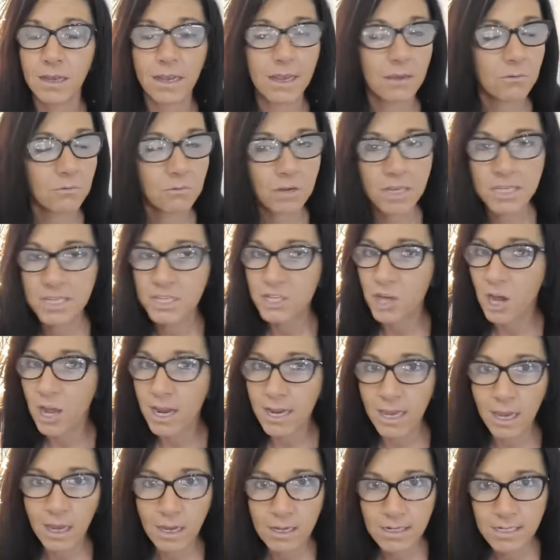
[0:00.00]
It was
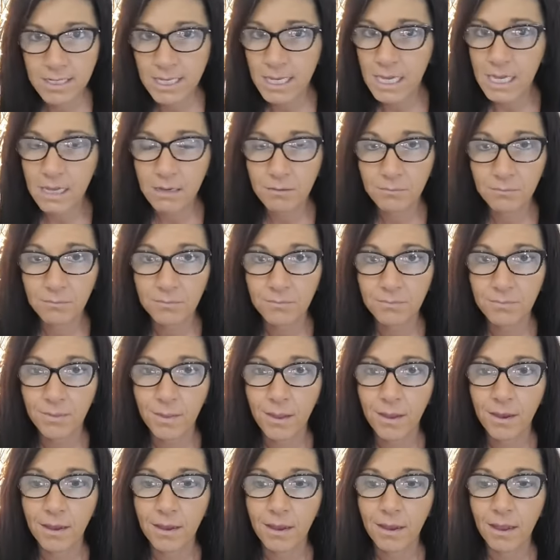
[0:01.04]
not easy.
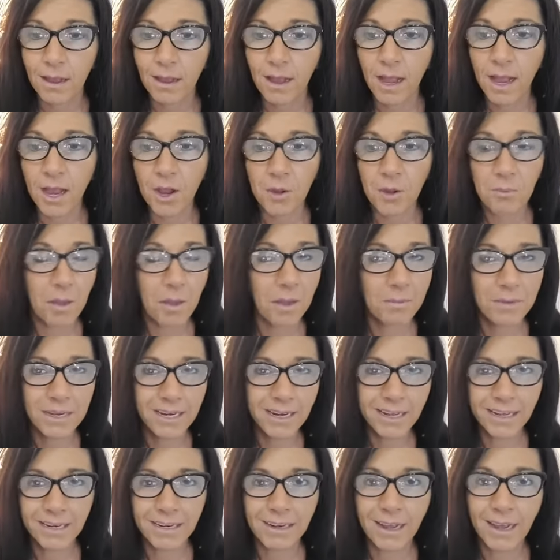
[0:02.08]
Um, I mean,
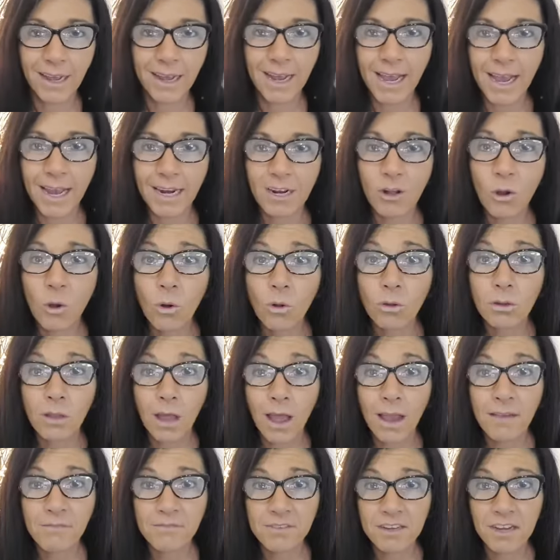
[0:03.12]
I, I had a whole
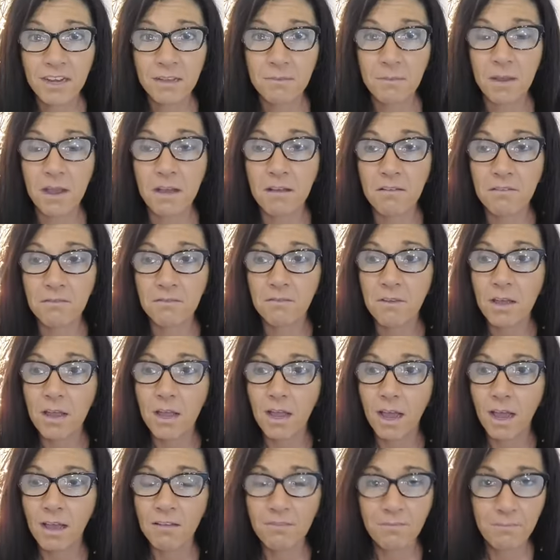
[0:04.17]
lifetime of,
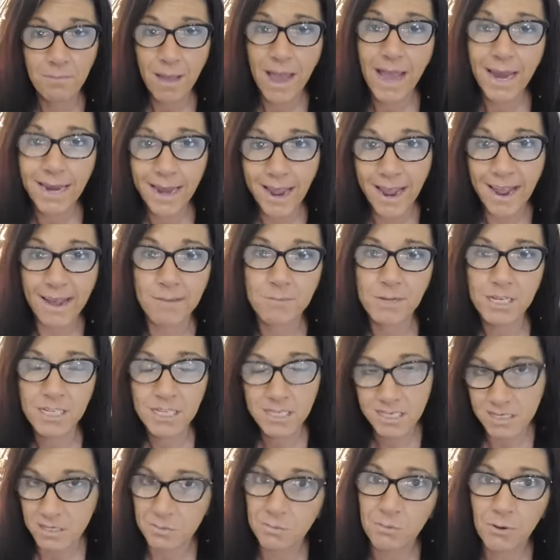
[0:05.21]
of bad
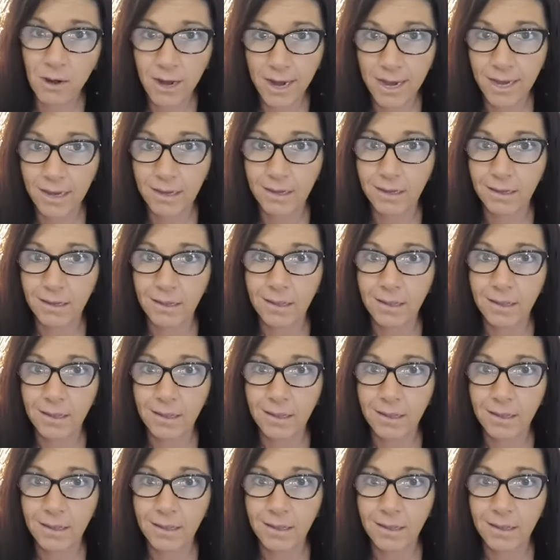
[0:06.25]
habits to break.